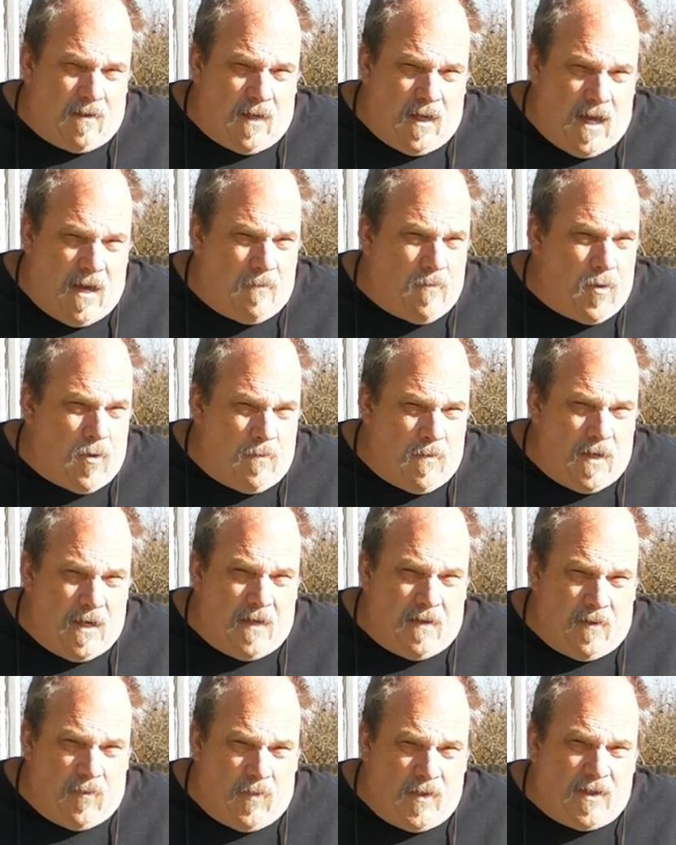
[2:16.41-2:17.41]
a lot more money
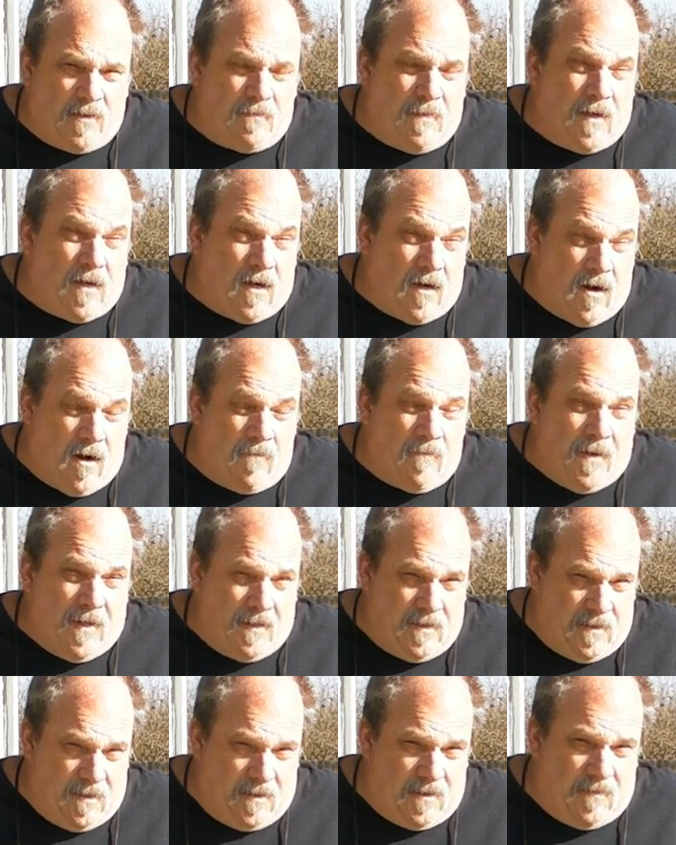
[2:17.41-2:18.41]
than we spend on our
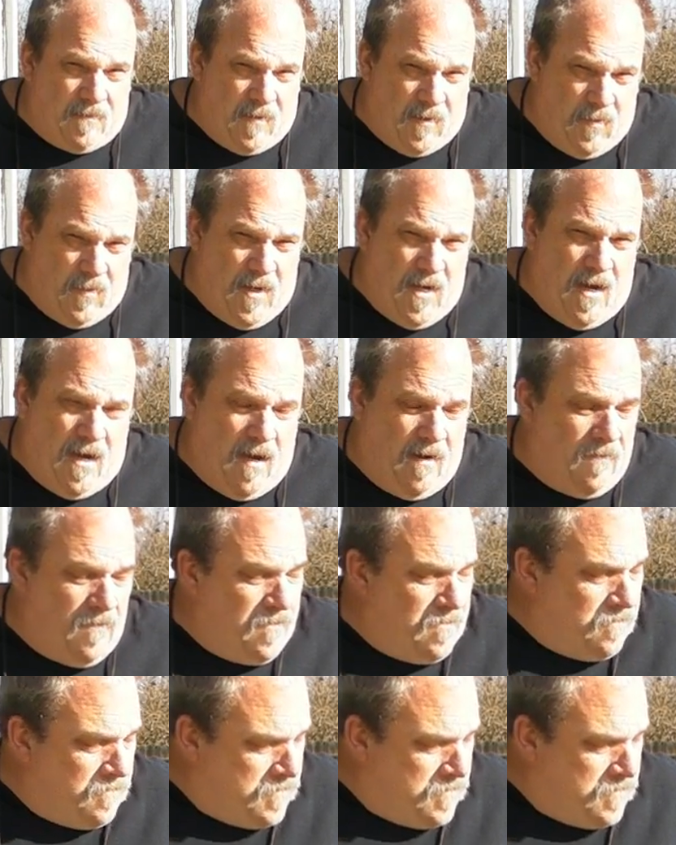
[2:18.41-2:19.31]
big system that we have.